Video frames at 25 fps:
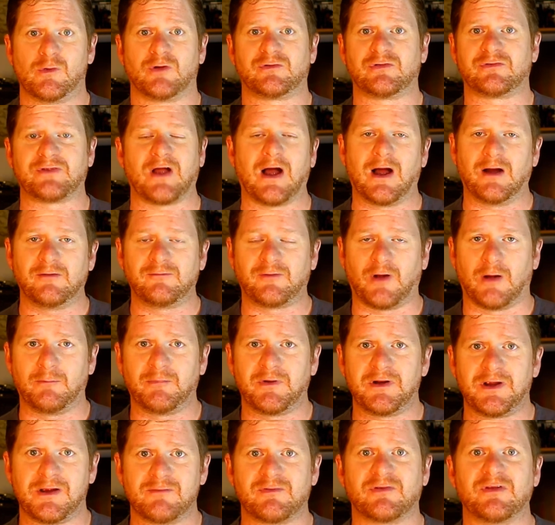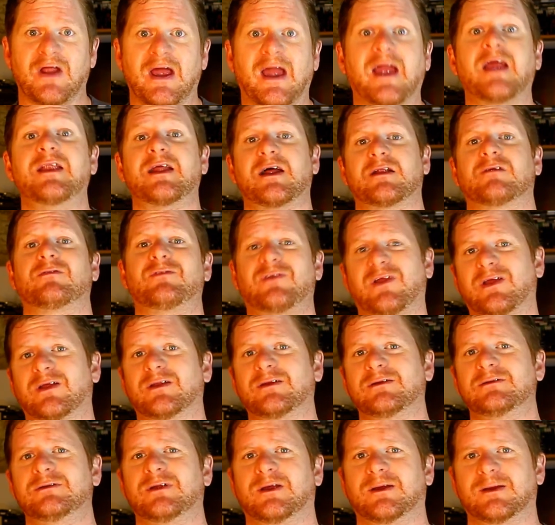watch it. I'm going to give this an 8 out of
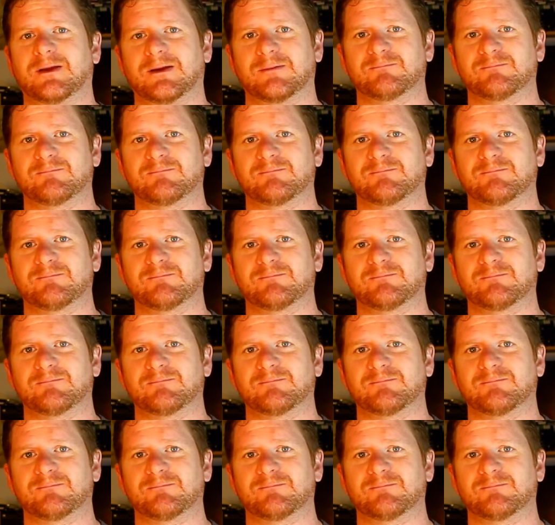10.